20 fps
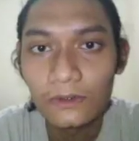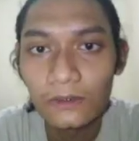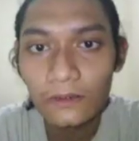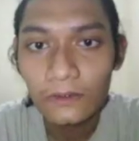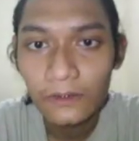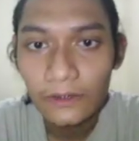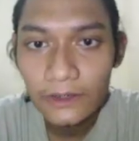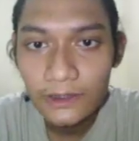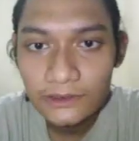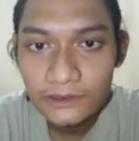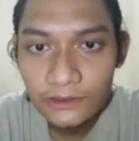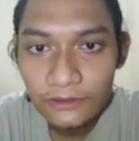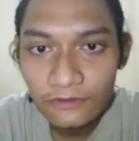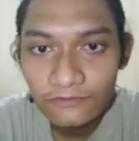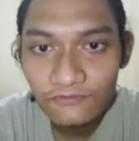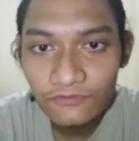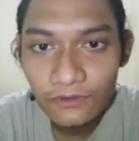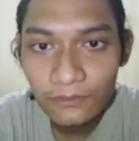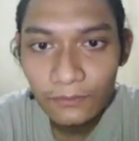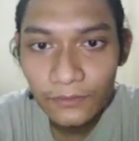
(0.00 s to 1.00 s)
Okay, that's
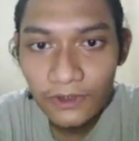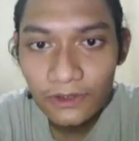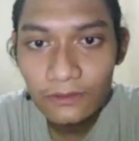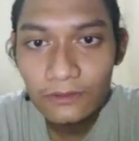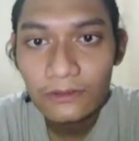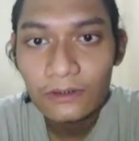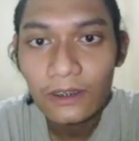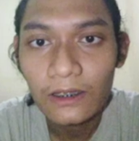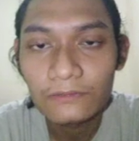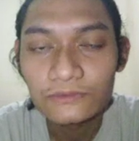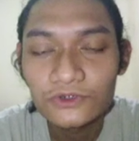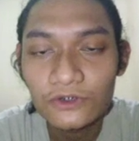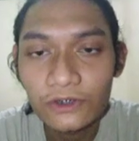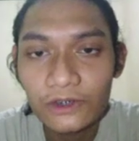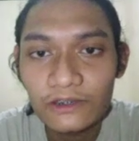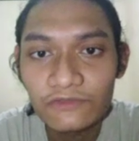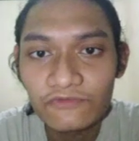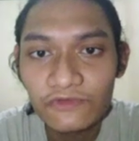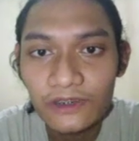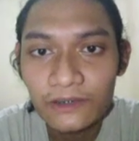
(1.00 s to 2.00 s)
enough from me. I'm
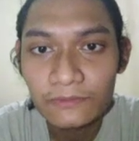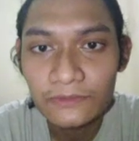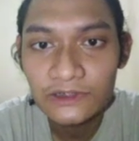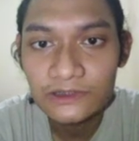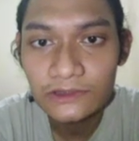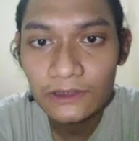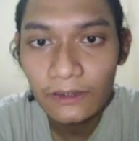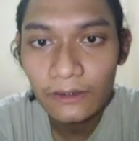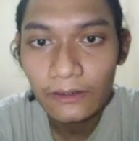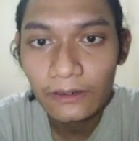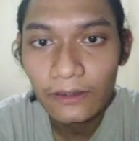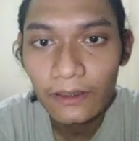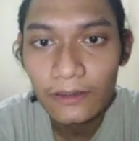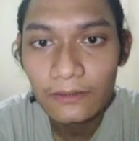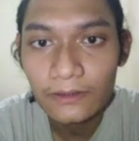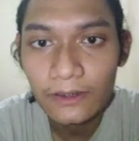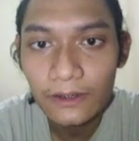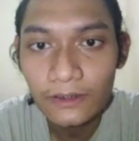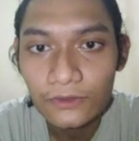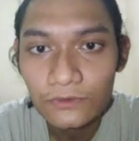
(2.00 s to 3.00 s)
sorry if I had a mistake,
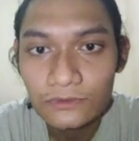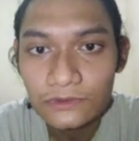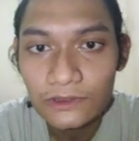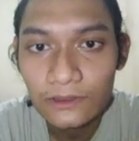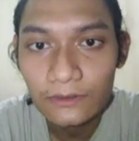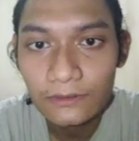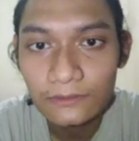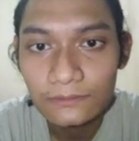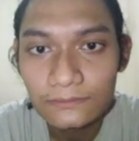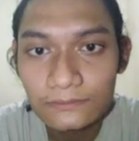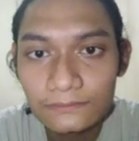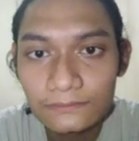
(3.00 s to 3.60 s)
and thank you, sir.